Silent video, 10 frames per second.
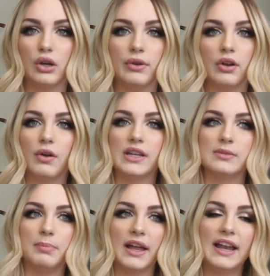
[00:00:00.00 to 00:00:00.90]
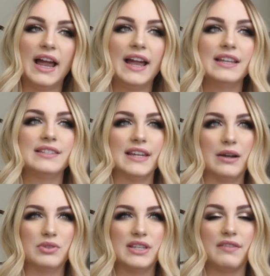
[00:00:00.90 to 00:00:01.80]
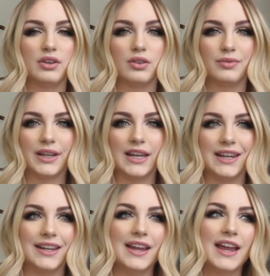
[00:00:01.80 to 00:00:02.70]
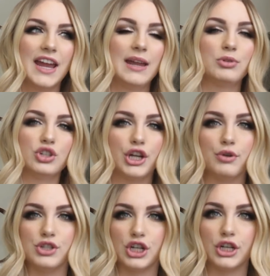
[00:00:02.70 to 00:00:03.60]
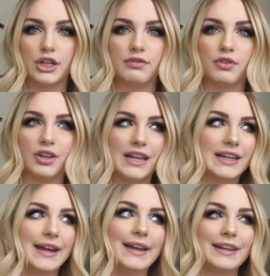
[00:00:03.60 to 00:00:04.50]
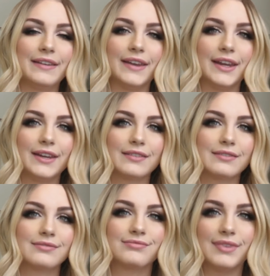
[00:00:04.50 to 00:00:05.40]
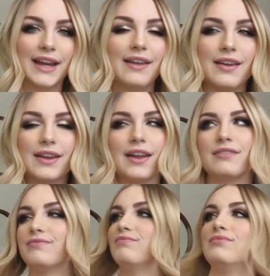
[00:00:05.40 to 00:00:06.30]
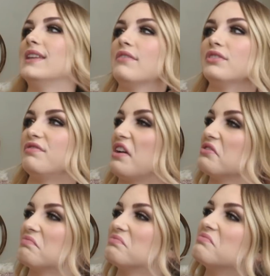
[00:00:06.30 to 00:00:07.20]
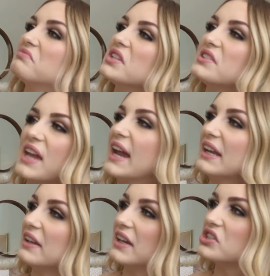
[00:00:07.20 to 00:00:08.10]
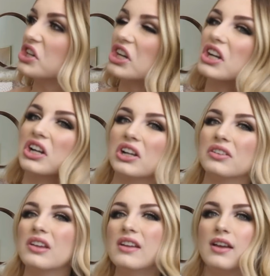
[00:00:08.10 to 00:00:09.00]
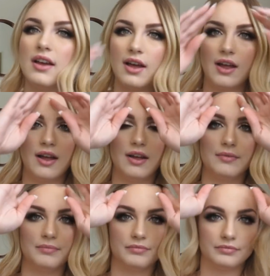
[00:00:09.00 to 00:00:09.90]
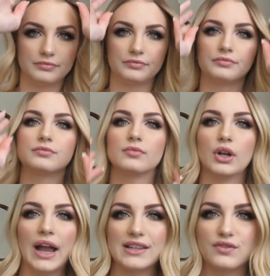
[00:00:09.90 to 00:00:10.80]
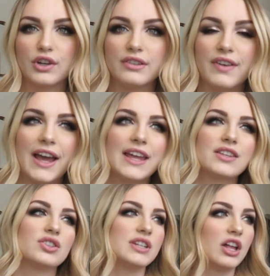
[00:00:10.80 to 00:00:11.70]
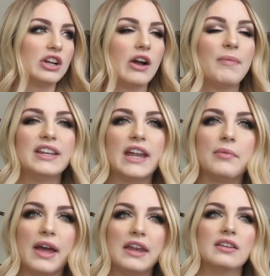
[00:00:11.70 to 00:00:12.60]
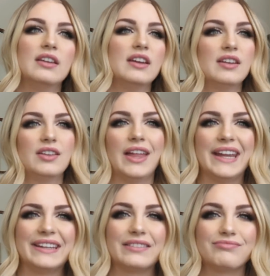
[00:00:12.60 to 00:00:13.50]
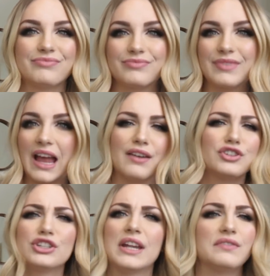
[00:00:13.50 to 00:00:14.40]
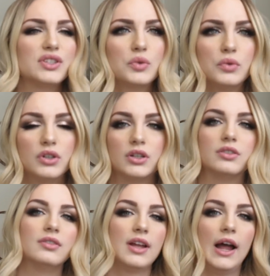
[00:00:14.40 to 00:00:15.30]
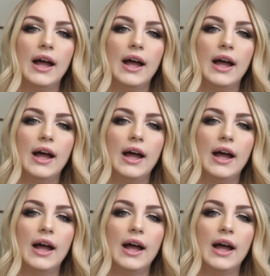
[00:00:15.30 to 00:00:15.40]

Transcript: We'd always butt heads, and I was never really able to go to her for like anything. Like I never felt to say anything to her, or ask for advice or tell her how my day went, like after a day of school.